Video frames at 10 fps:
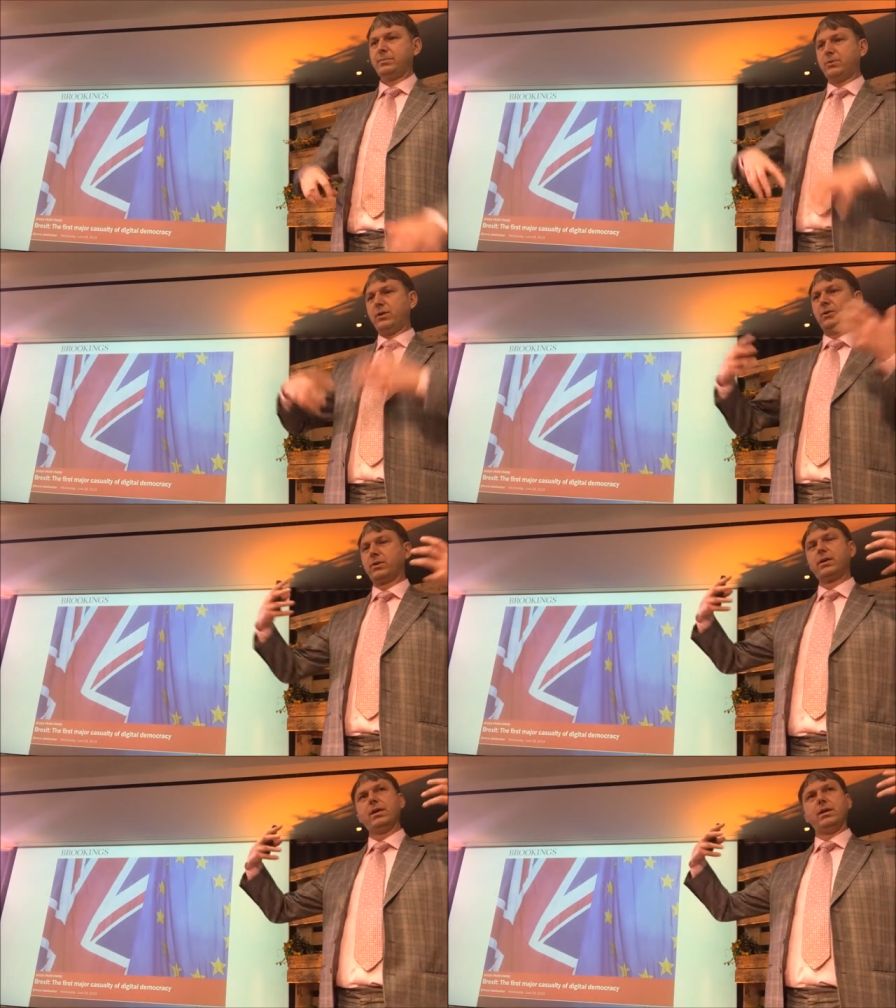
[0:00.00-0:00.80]
It
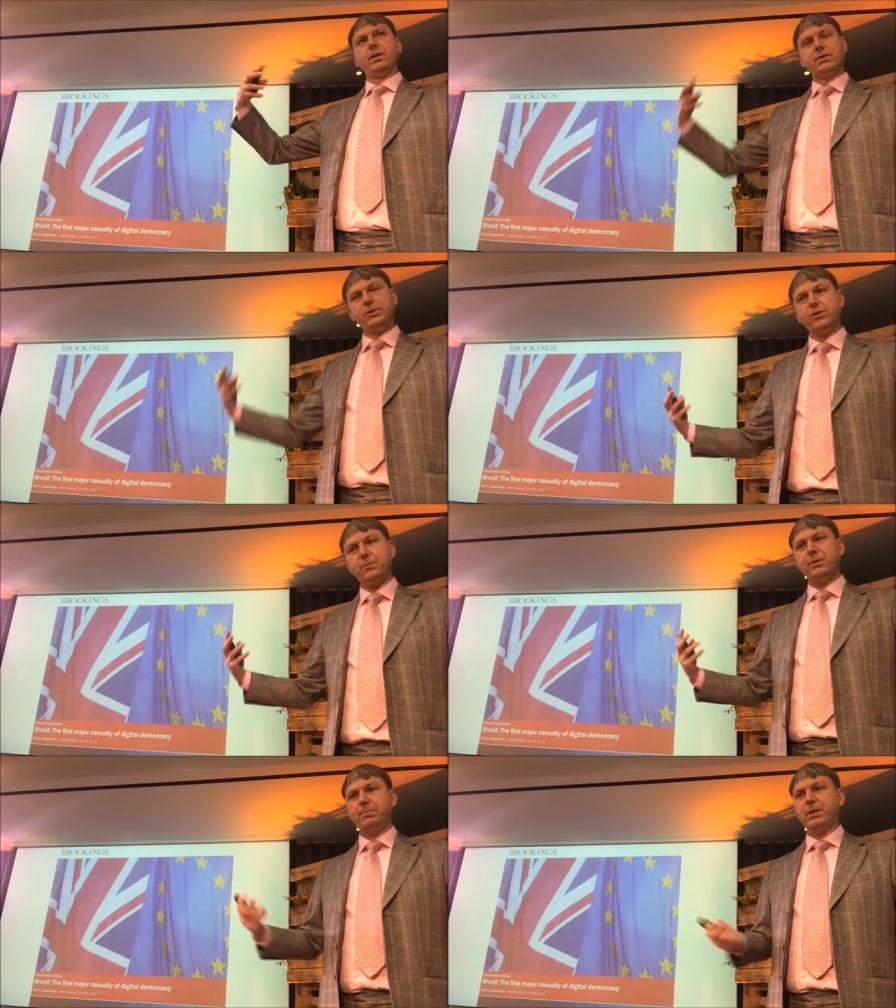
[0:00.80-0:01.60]
broke
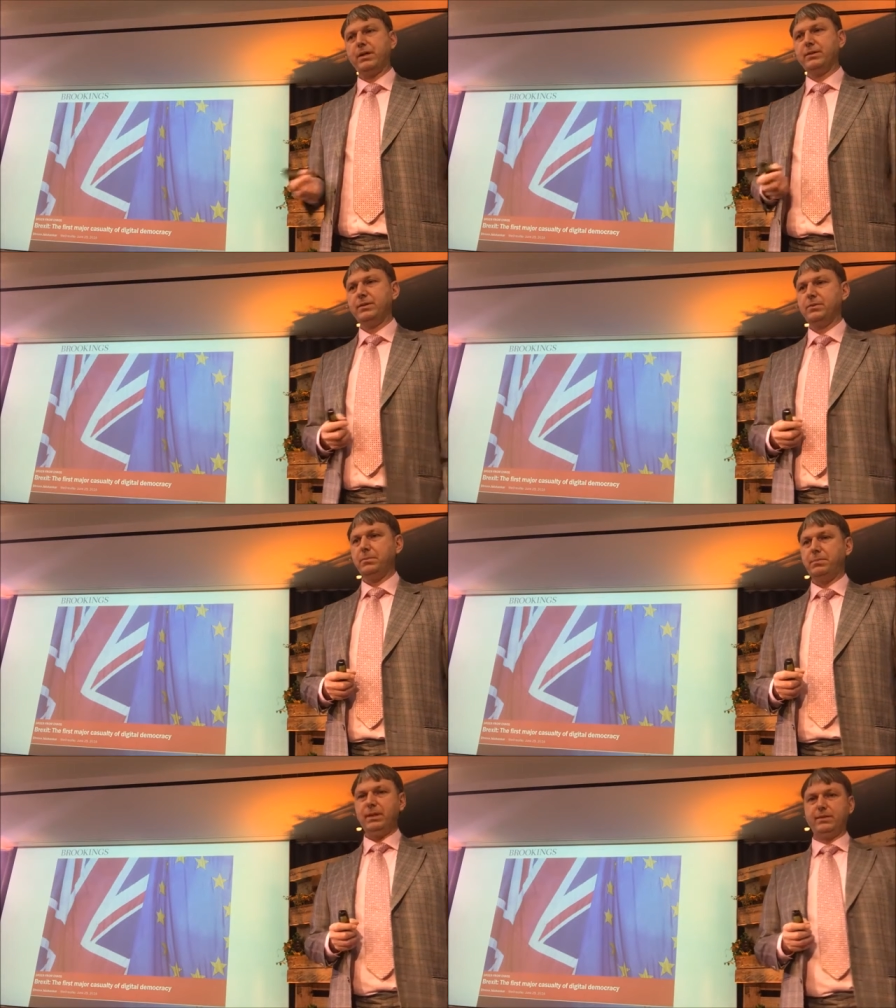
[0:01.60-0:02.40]
Europe apart
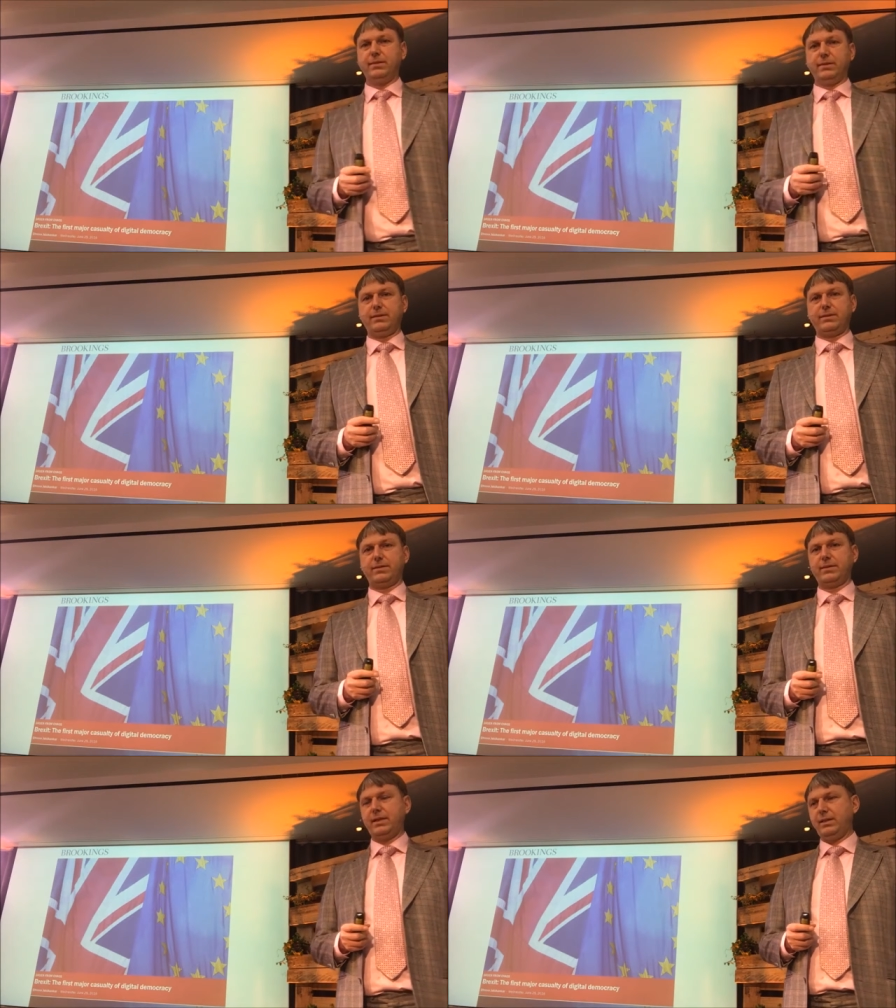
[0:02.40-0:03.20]
into
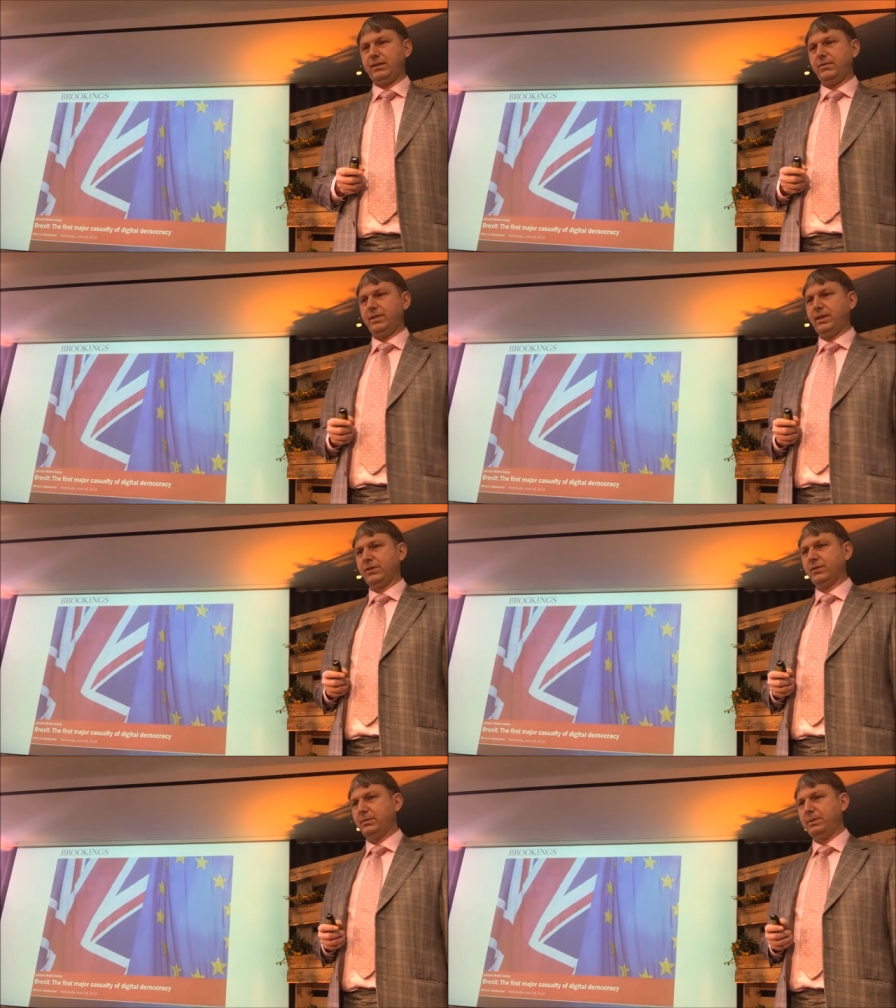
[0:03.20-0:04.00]
pieces and
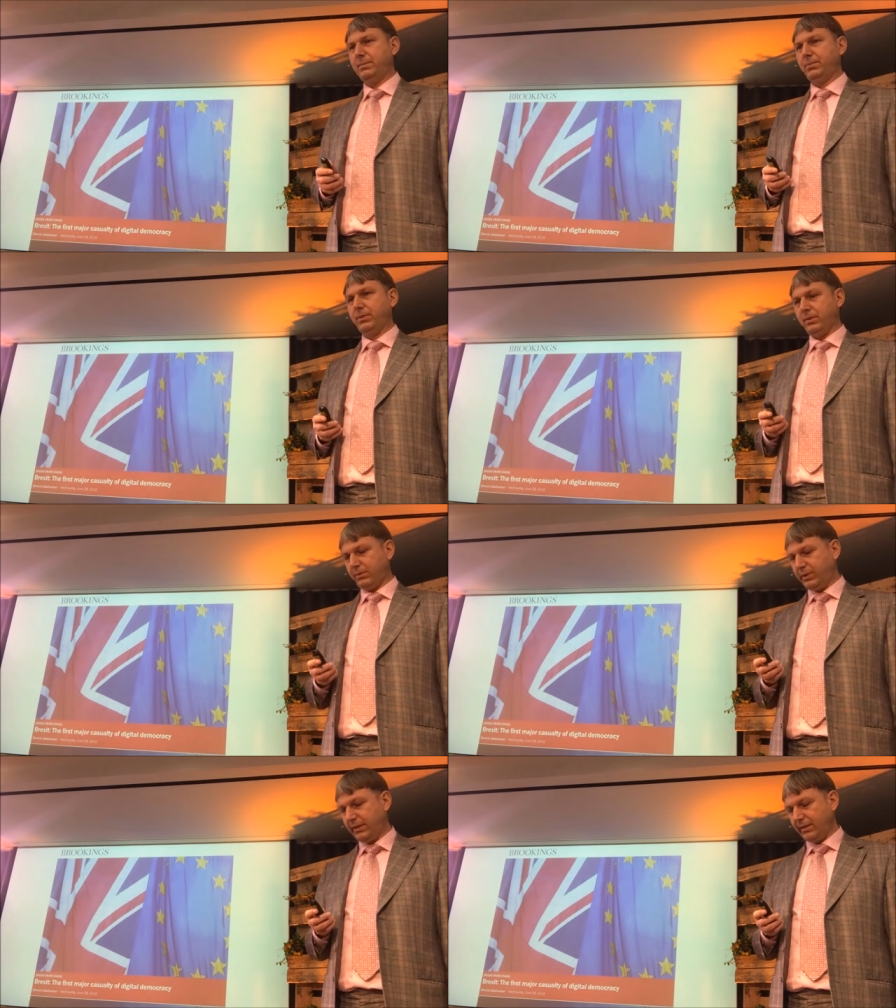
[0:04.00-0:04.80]
eventually people
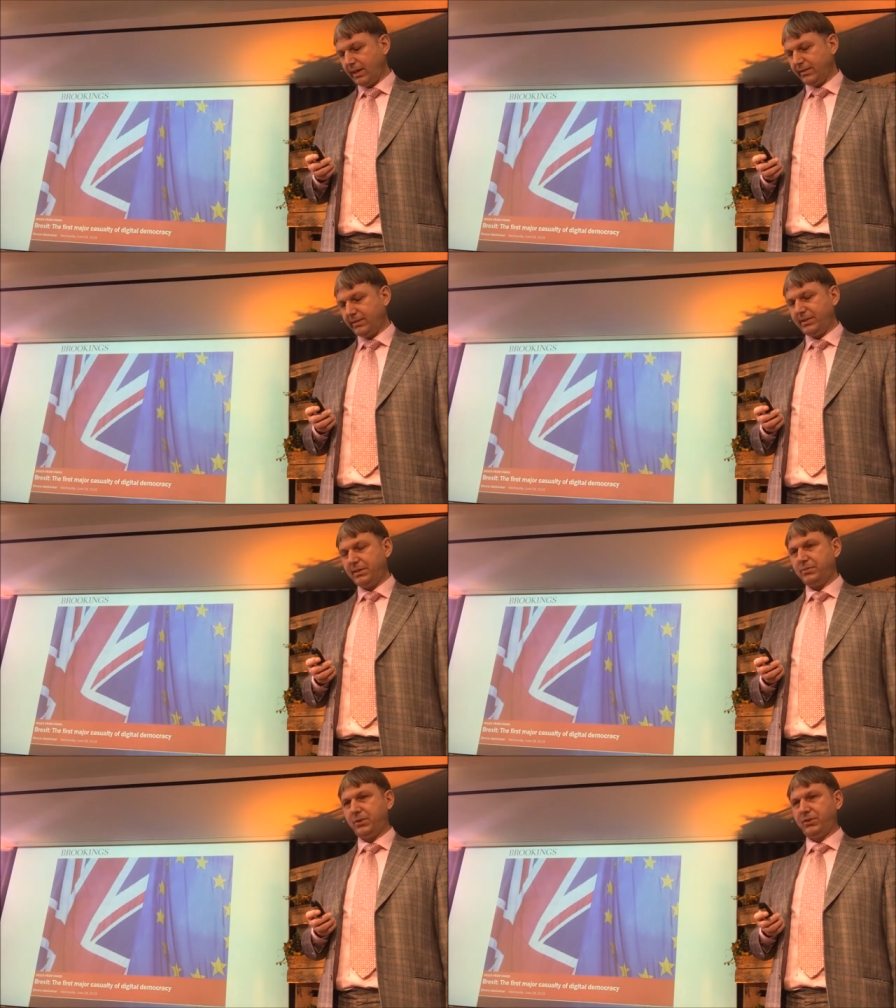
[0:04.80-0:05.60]
realized that
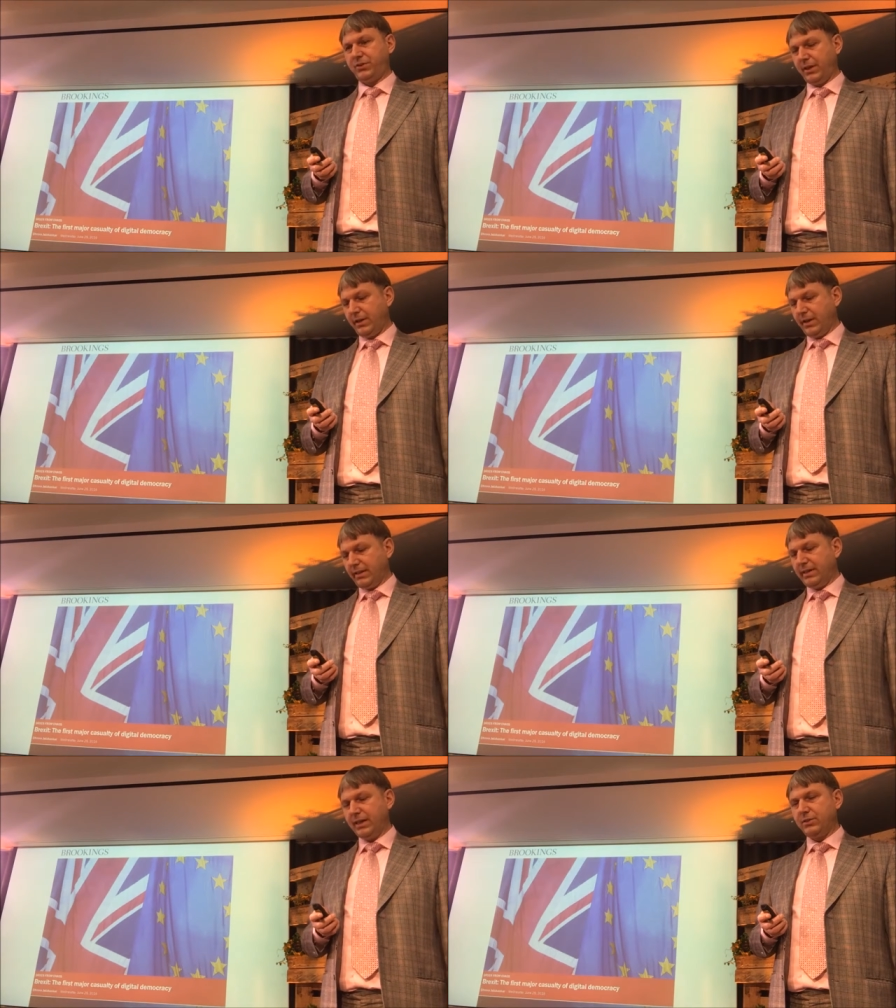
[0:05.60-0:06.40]
there was
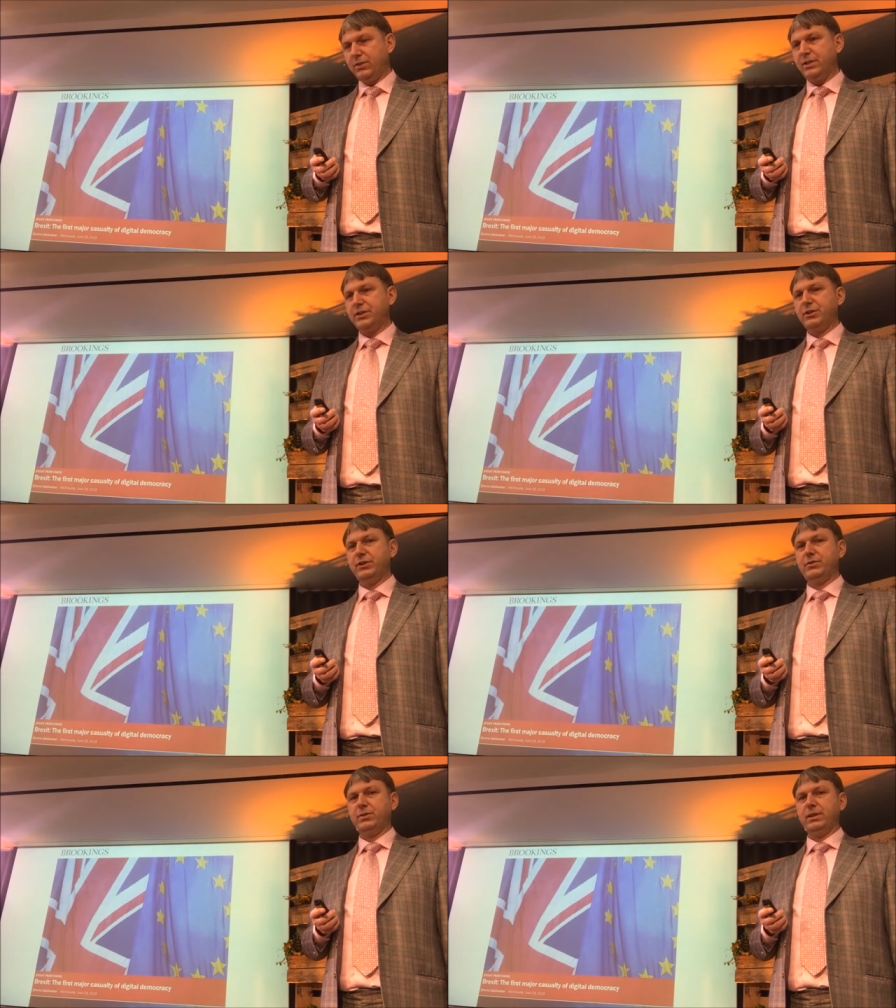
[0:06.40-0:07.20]

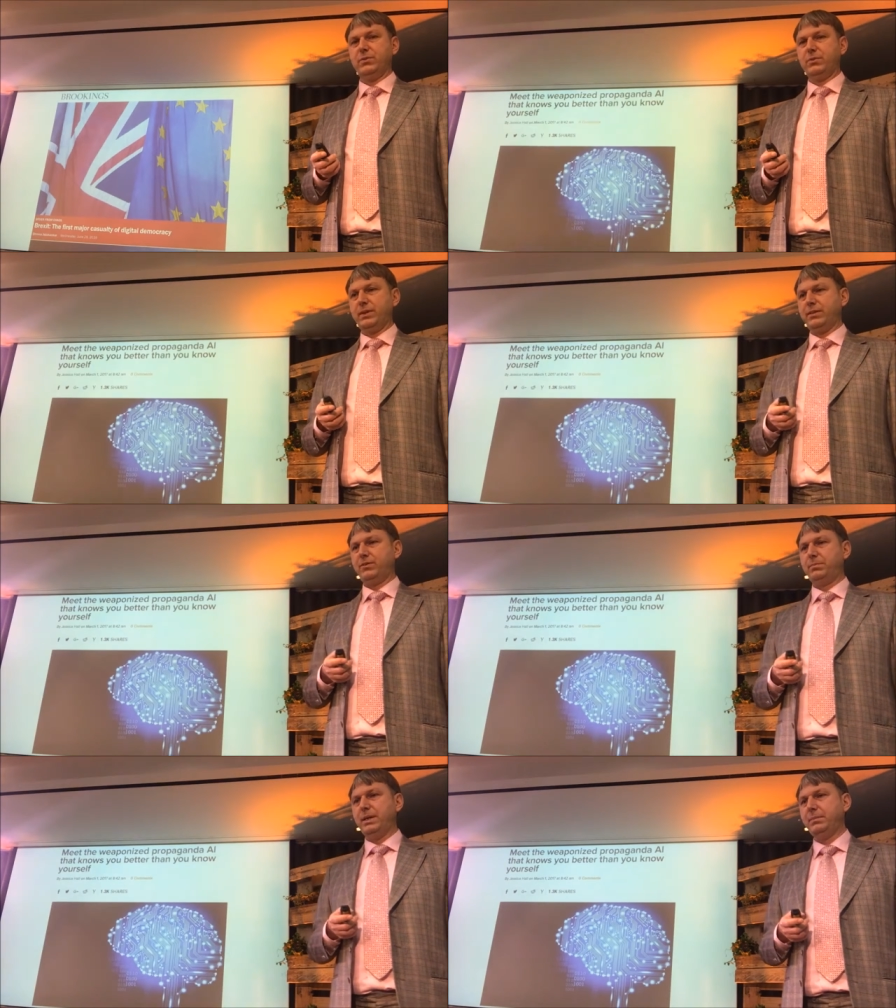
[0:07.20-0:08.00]
technology to
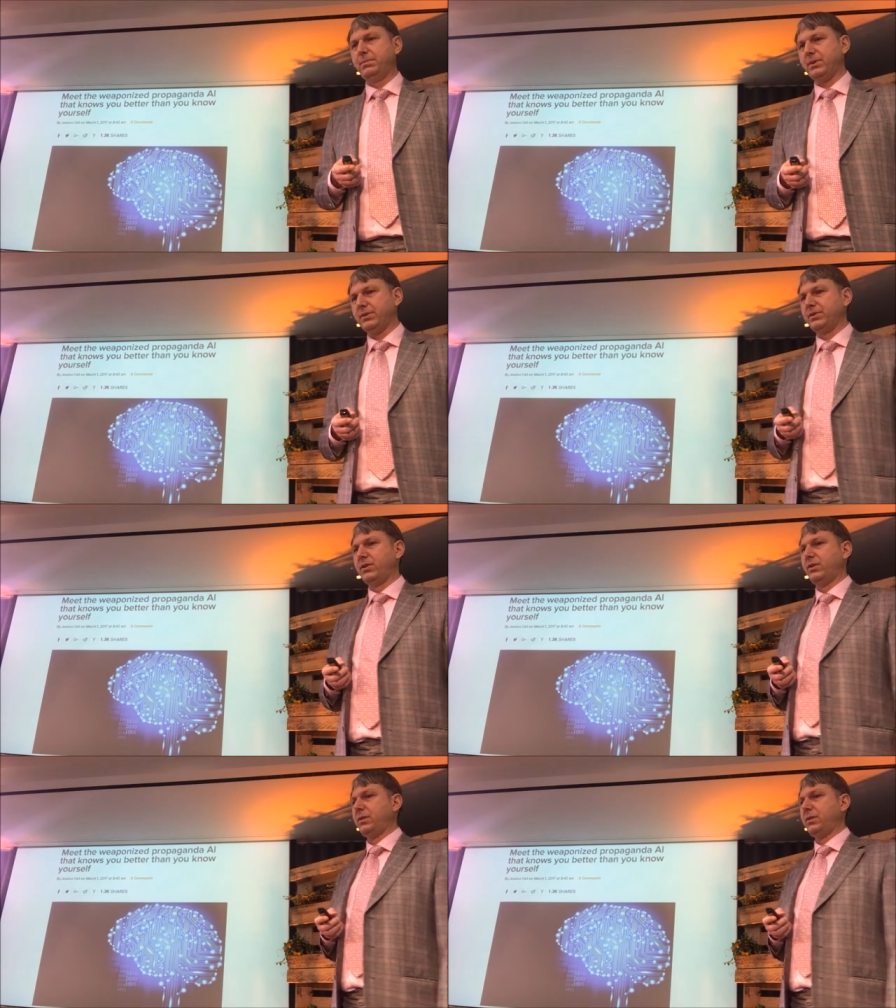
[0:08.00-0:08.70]
influence people's